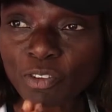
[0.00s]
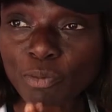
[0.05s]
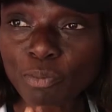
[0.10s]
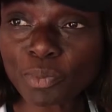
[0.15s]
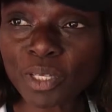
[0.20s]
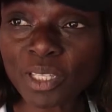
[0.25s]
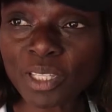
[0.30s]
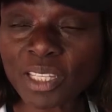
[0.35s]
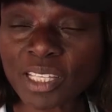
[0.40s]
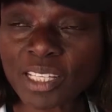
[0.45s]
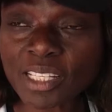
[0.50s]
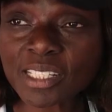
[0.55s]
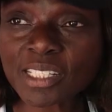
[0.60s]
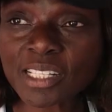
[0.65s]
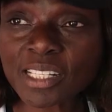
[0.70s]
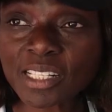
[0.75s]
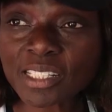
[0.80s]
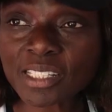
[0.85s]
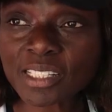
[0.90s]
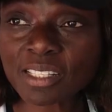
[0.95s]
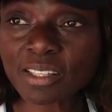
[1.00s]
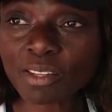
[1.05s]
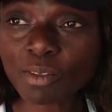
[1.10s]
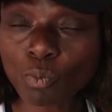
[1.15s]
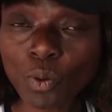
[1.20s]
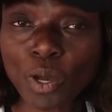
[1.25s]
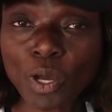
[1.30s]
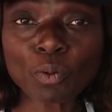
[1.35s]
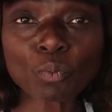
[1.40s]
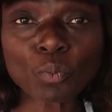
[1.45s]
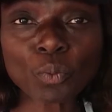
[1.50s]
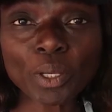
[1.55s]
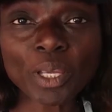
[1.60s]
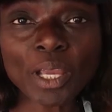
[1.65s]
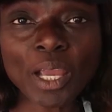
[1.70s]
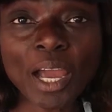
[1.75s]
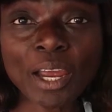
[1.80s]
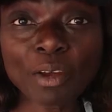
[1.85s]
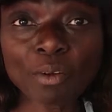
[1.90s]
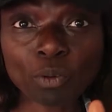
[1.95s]
For me, this is the one
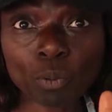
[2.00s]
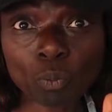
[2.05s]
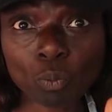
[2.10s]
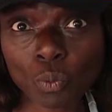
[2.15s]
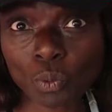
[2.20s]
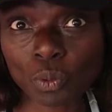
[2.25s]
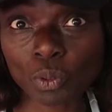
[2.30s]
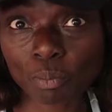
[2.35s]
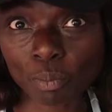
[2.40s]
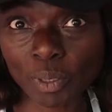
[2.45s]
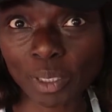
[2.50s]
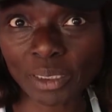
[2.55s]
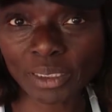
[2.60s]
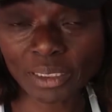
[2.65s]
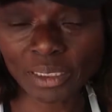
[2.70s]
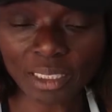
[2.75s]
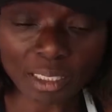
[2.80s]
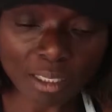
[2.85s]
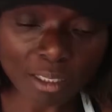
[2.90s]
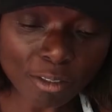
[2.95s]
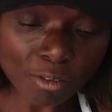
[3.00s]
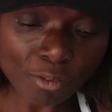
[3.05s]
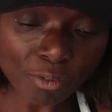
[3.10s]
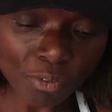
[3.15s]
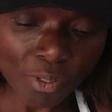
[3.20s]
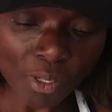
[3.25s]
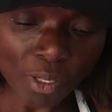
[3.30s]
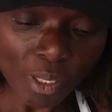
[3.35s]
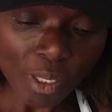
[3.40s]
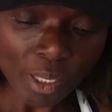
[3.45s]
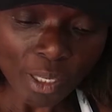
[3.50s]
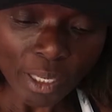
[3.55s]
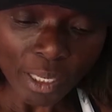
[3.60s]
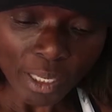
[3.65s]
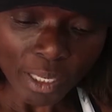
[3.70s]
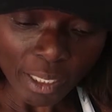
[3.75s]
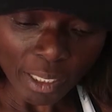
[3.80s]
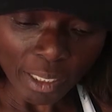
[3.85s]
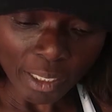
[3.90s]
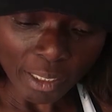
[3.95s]
way I reward myself,
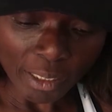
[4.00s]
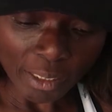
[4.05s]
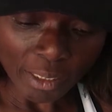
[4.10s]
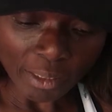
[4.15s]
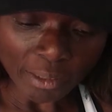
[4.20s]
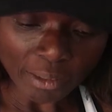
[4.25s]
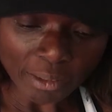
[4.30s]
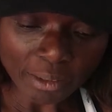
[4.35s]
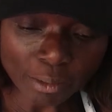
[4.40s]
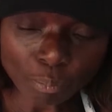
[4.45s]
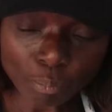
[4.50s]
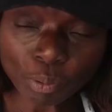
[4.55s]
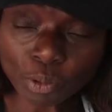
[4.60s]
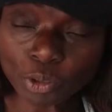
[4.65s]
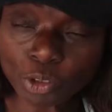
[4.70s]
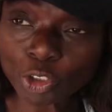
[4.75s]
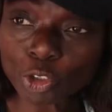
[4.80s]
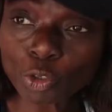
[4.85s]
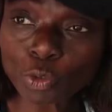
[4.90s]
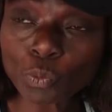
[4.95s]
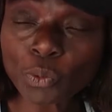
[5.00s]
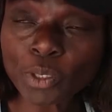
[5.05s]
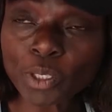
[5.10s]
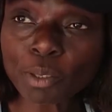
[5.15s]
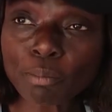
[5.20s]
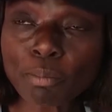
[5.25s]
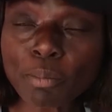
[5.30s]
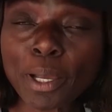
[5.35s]
is pursuing